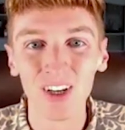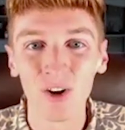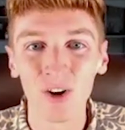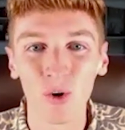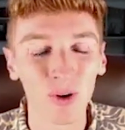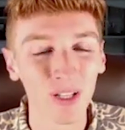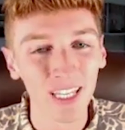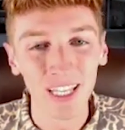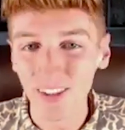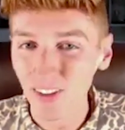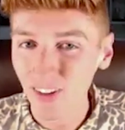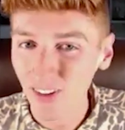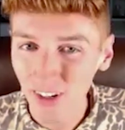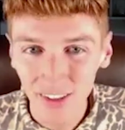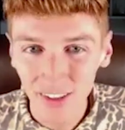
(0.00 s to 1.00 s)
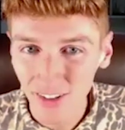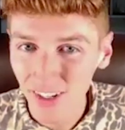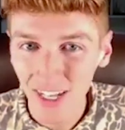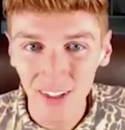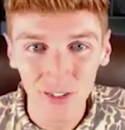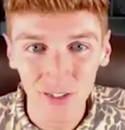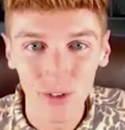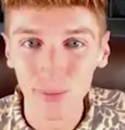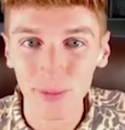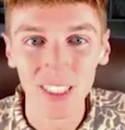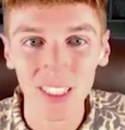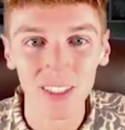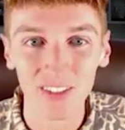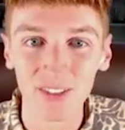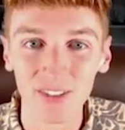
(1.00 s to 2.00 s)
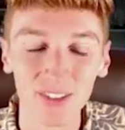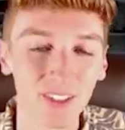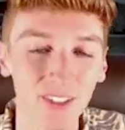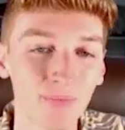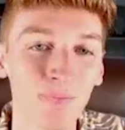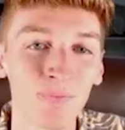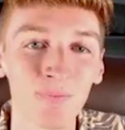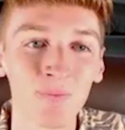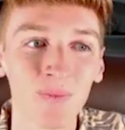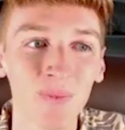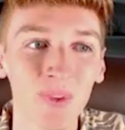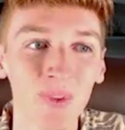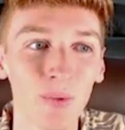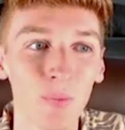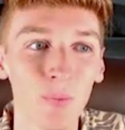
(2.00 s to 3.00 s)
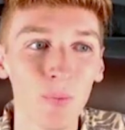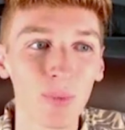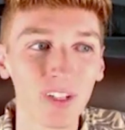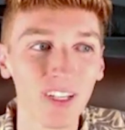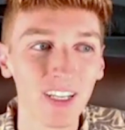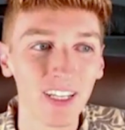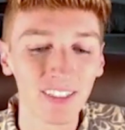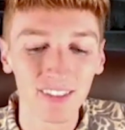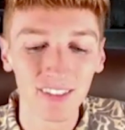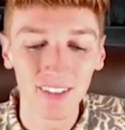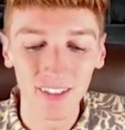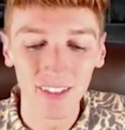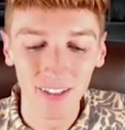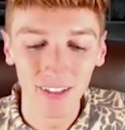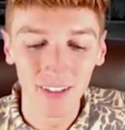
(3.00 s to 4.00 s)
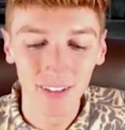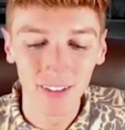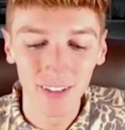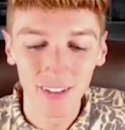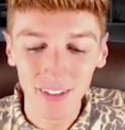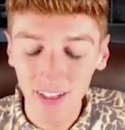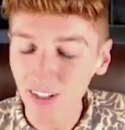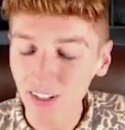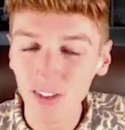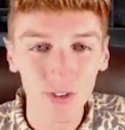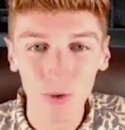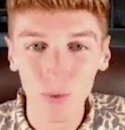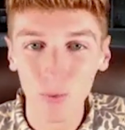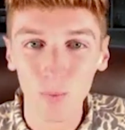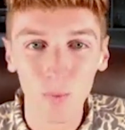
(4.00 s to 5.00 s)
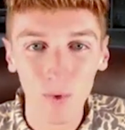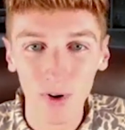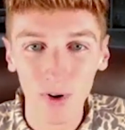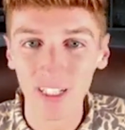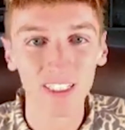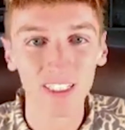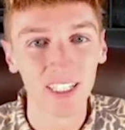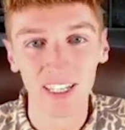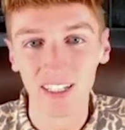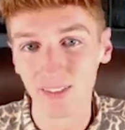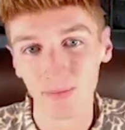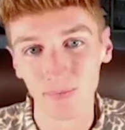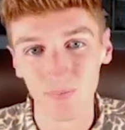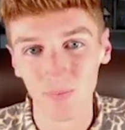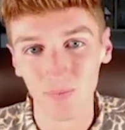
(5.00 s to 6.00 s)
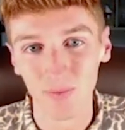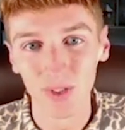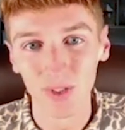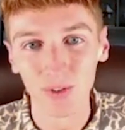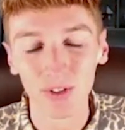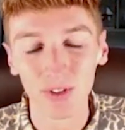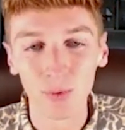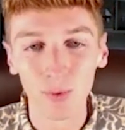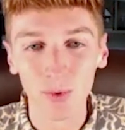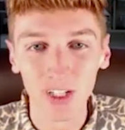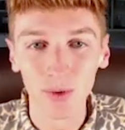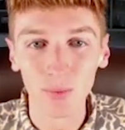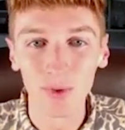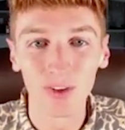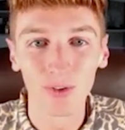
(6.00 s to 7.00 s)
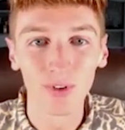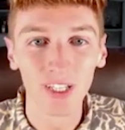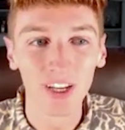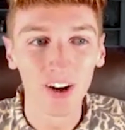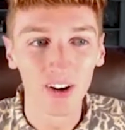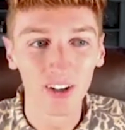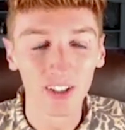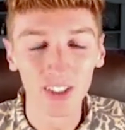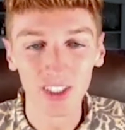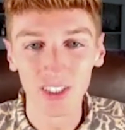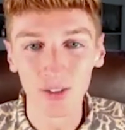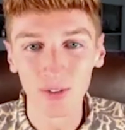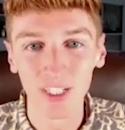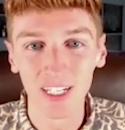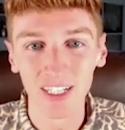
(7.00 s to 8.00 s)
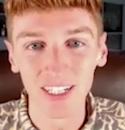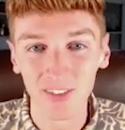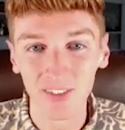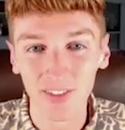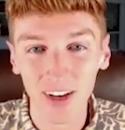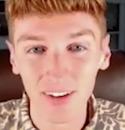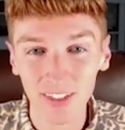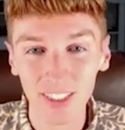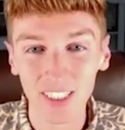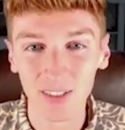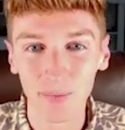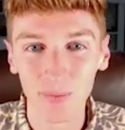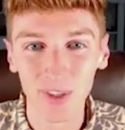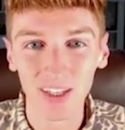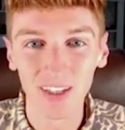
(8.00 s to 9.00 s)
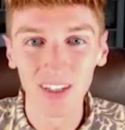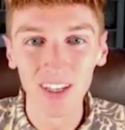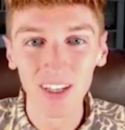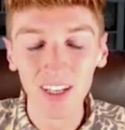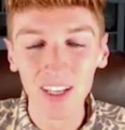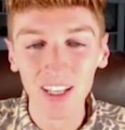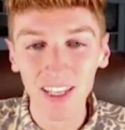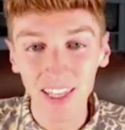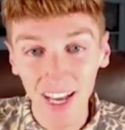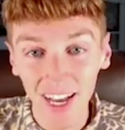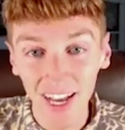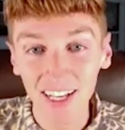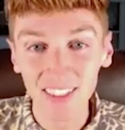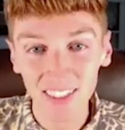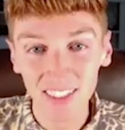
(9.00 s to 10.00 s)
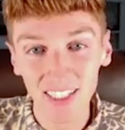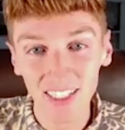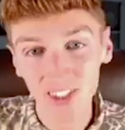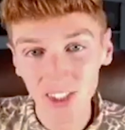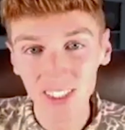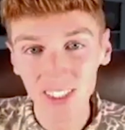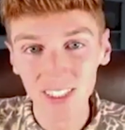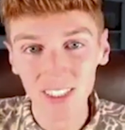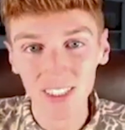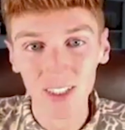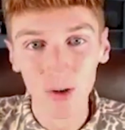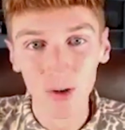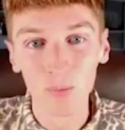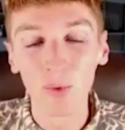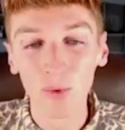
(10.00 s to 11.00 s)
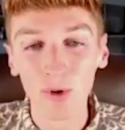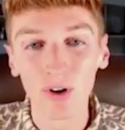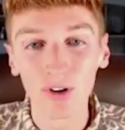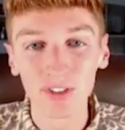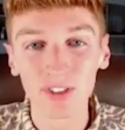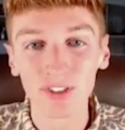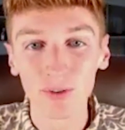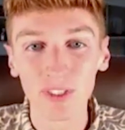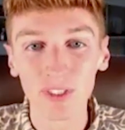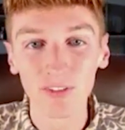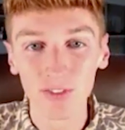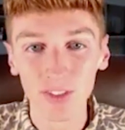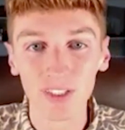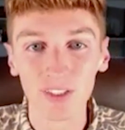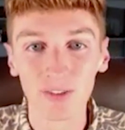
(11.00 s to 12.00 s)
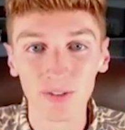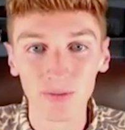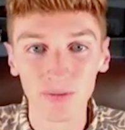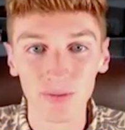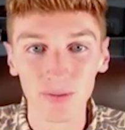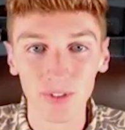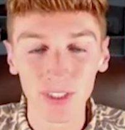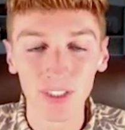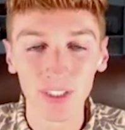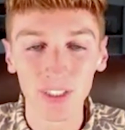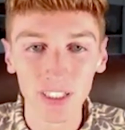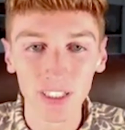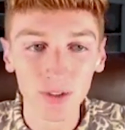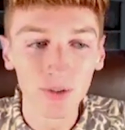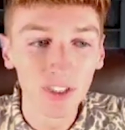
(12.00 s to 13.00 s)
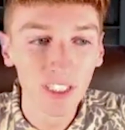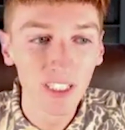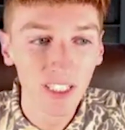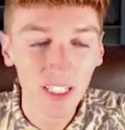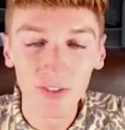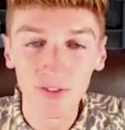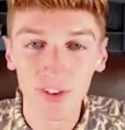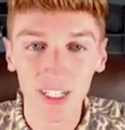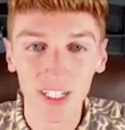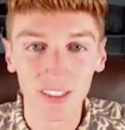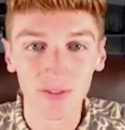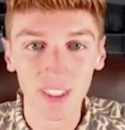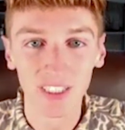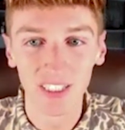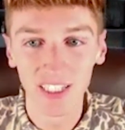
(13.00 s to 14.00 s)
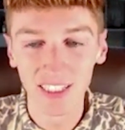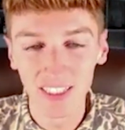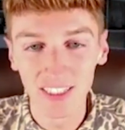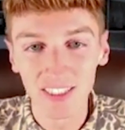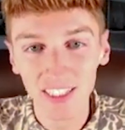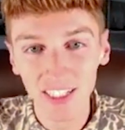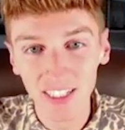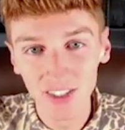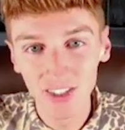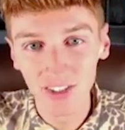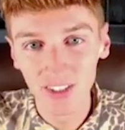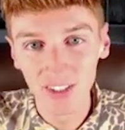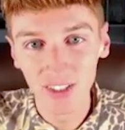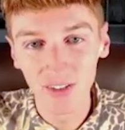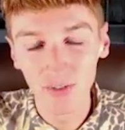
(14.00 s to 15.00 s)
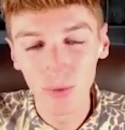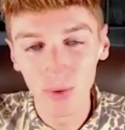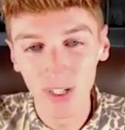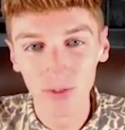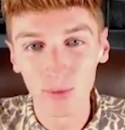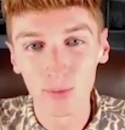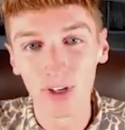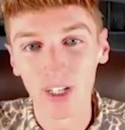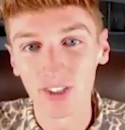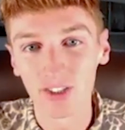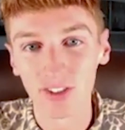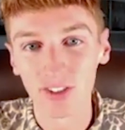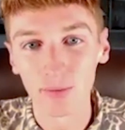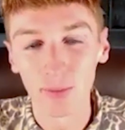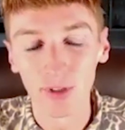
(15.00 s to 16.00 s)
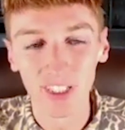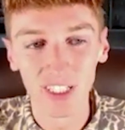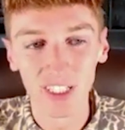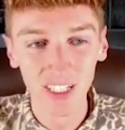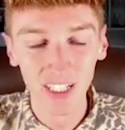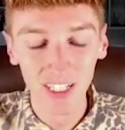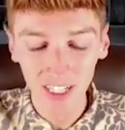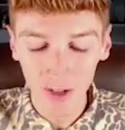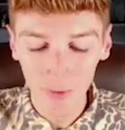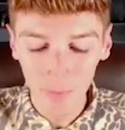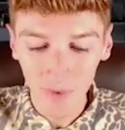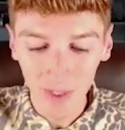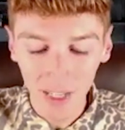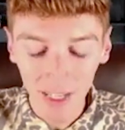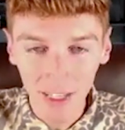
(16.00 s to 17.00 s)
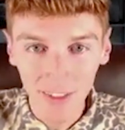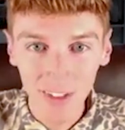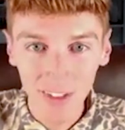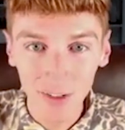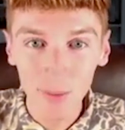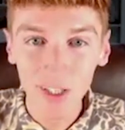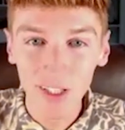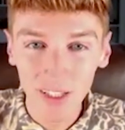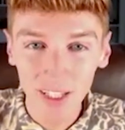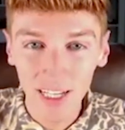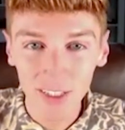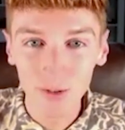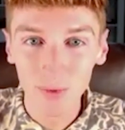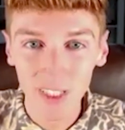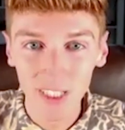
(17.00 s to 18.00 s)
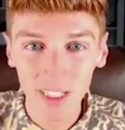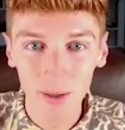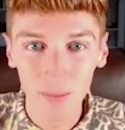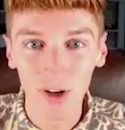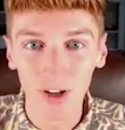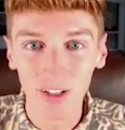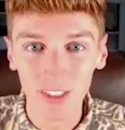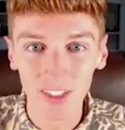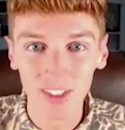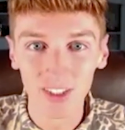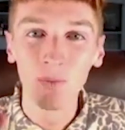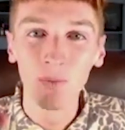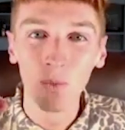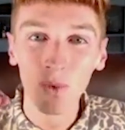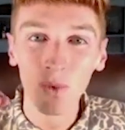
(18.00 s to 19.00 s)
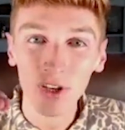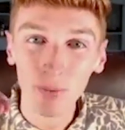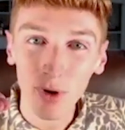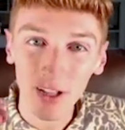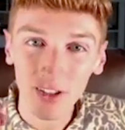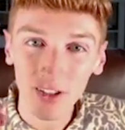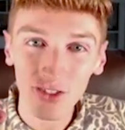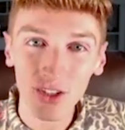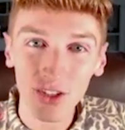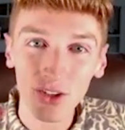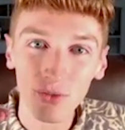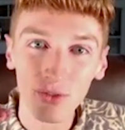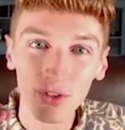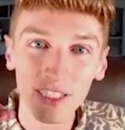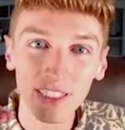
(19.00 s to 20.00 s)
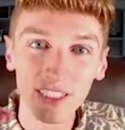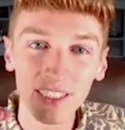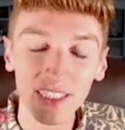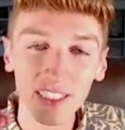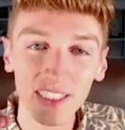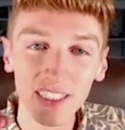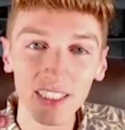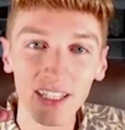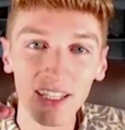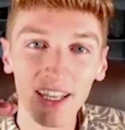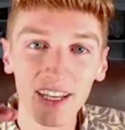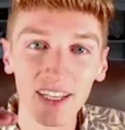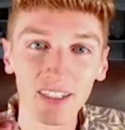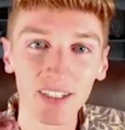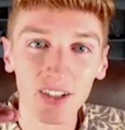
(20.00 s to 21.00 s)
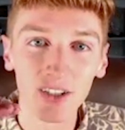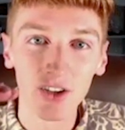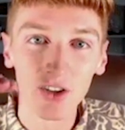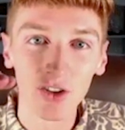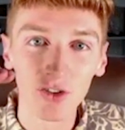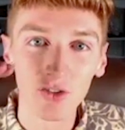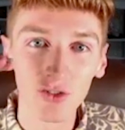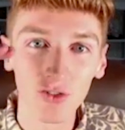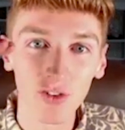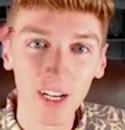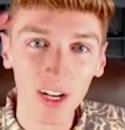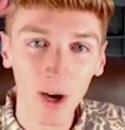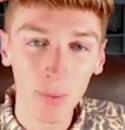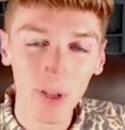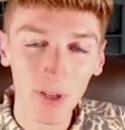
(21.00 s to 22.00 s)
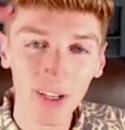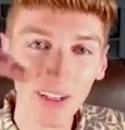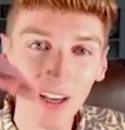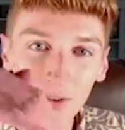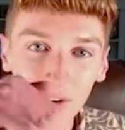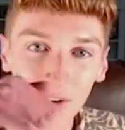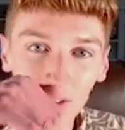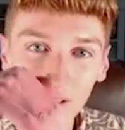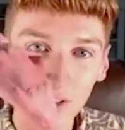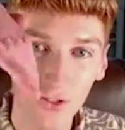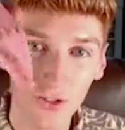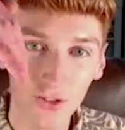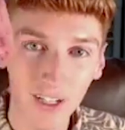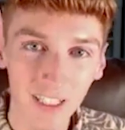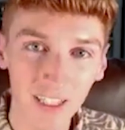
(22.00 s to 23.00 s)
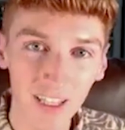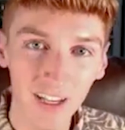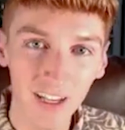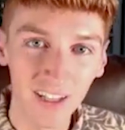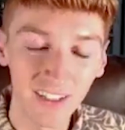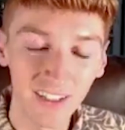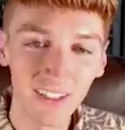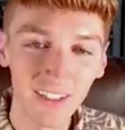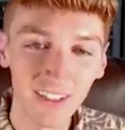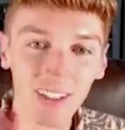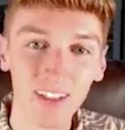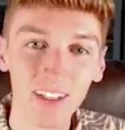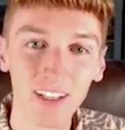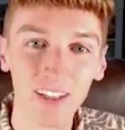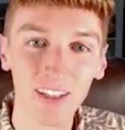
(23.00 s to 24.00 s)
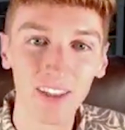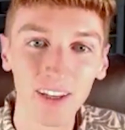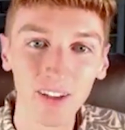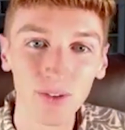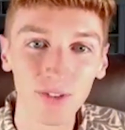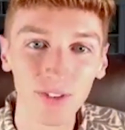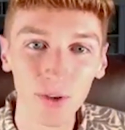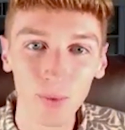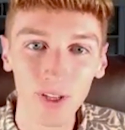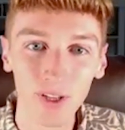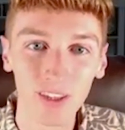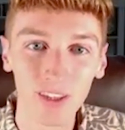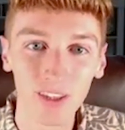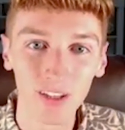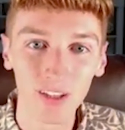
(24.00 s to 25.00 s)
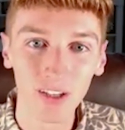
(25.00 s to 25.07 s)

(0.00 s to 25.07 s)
or leather or other natural materials. But it's designed to work in tandem. You're working with a really hard stone and kind of having something that has tension, but will also give a little. You see the effect of it, that the center of whatever pressure you're putting is going to be the last one to get polished. When you're polishing, you don't really see that straight up and down or the straight line that you see with